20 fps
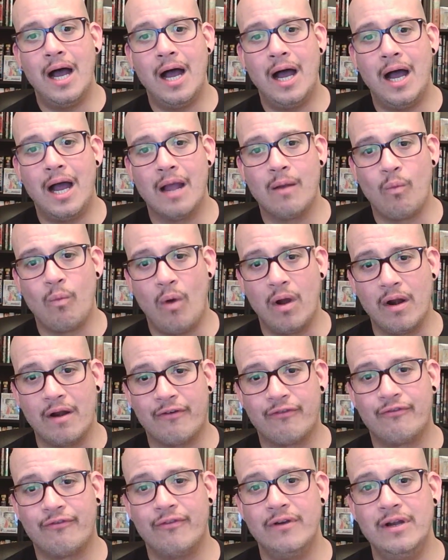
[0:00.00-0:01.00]
I want a
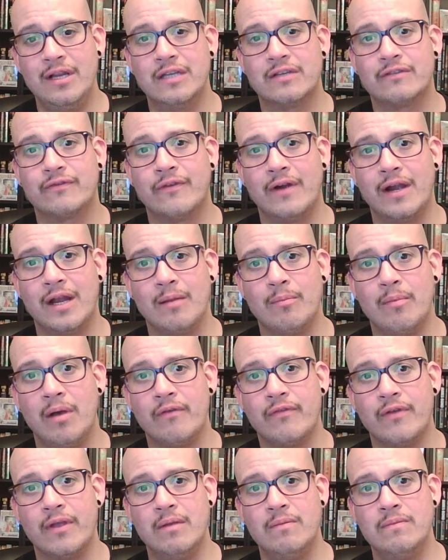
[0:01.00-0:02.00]
freeze frame
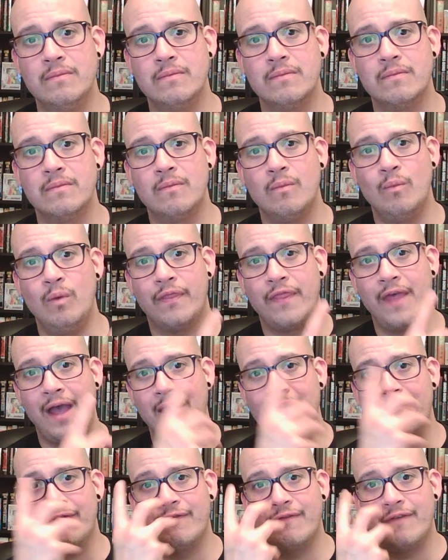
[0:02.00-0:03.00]
of him with
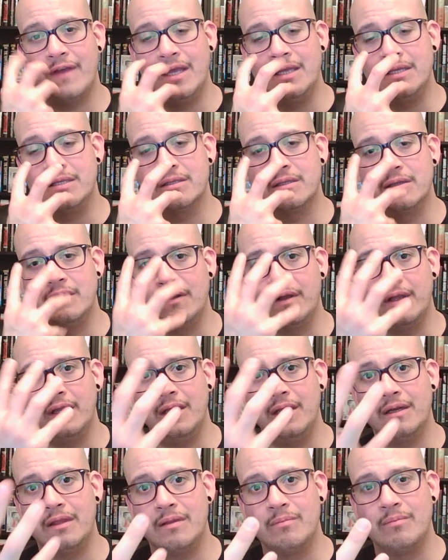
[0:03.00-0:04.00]
that face looking
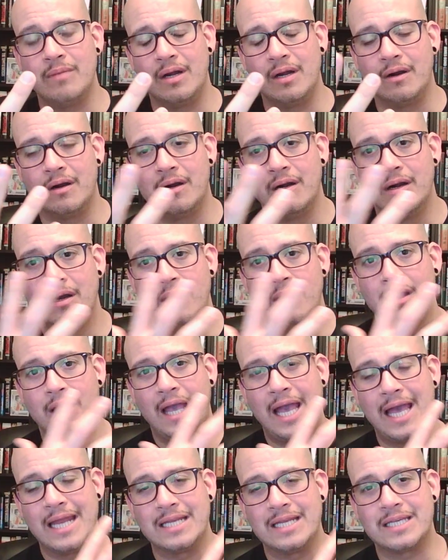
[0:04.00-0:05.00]
into the mirror
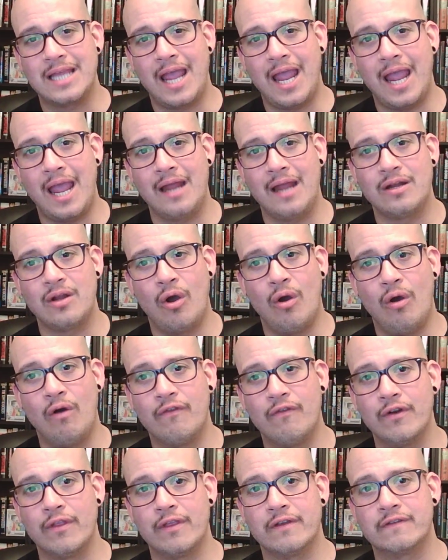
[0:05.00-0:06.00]
and his hand
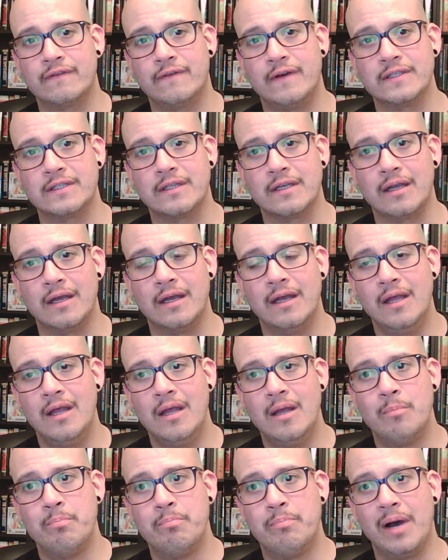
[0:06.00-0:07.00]
over the swastika,
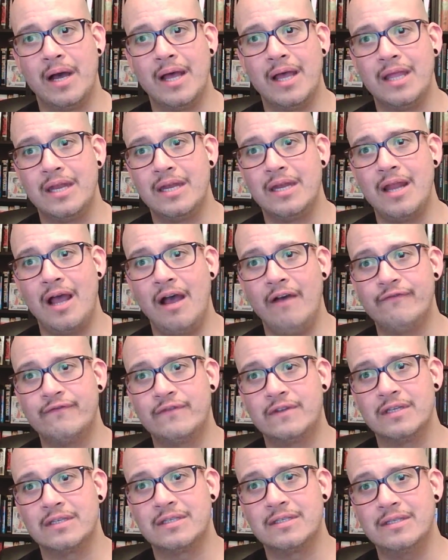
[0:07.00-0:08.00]
but enough
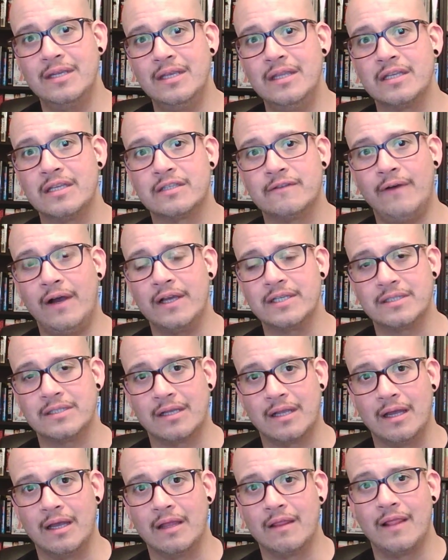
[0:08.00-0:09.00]
to see the
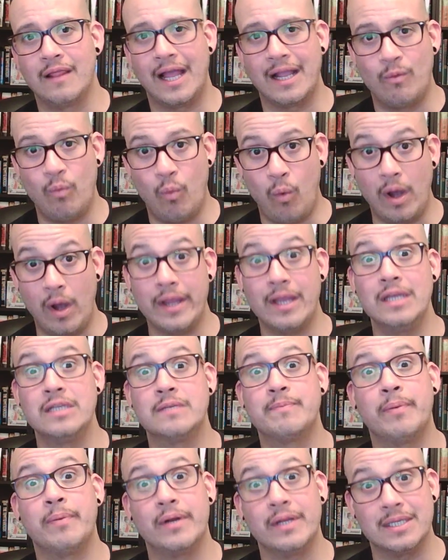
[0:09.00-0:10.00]
swastika like what he's
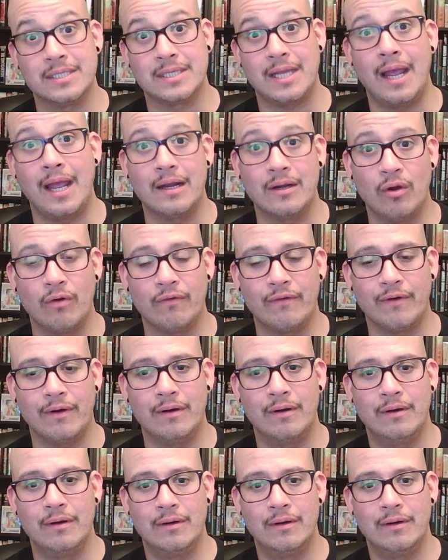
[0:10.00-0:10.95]
putting his hand over.